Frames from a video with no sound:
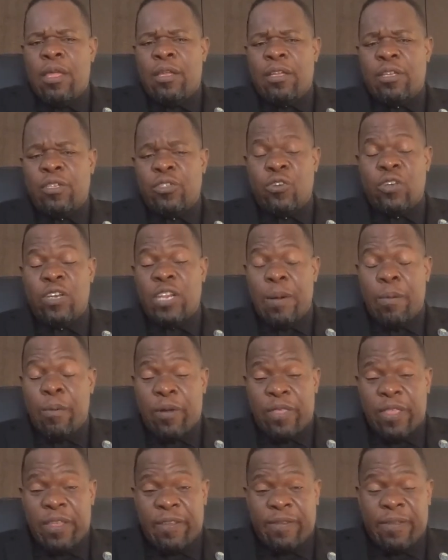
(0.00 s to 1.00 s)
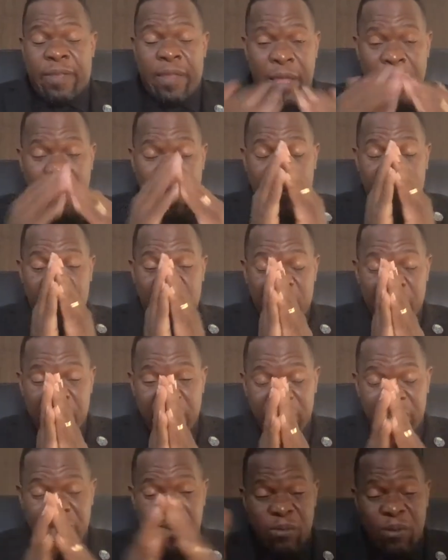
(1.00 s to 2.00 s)
showing them what they seems
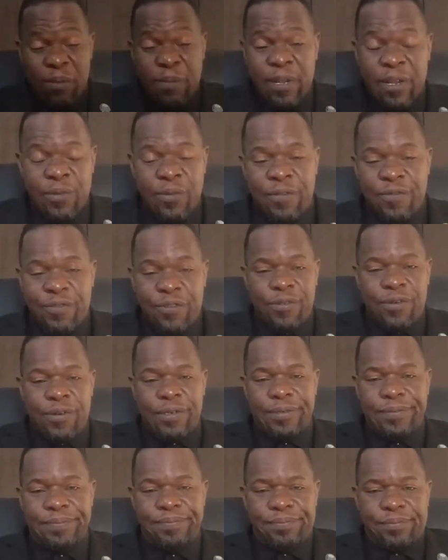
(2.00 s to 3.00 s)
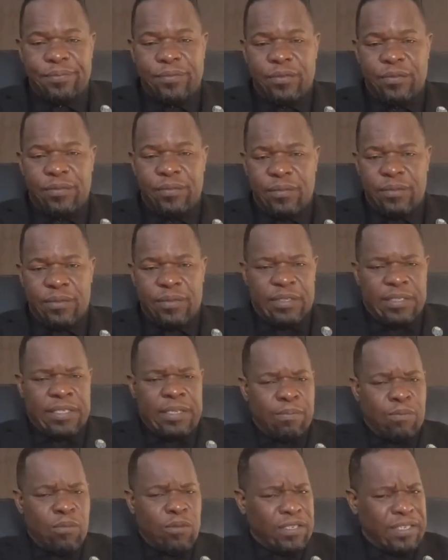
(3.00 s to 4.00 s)
to be the way forward.
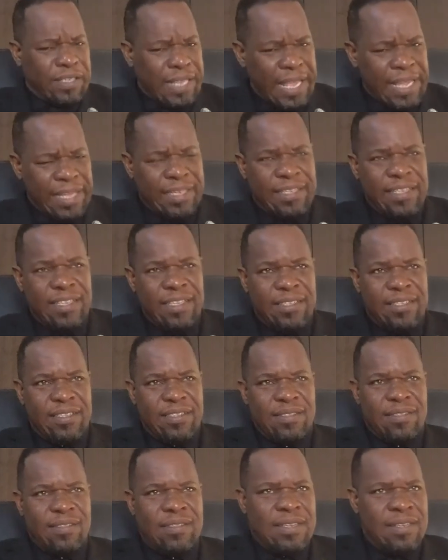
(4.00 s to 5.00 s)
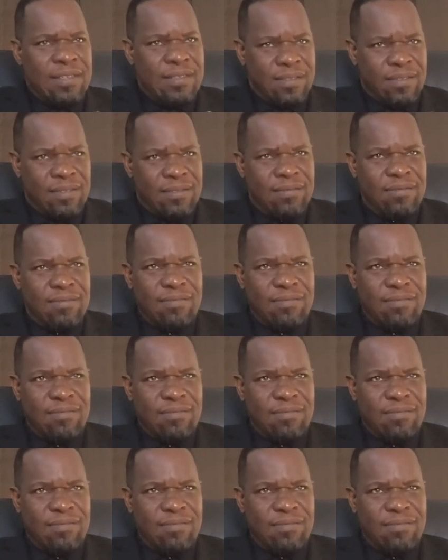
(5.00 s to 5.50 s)
Most likely they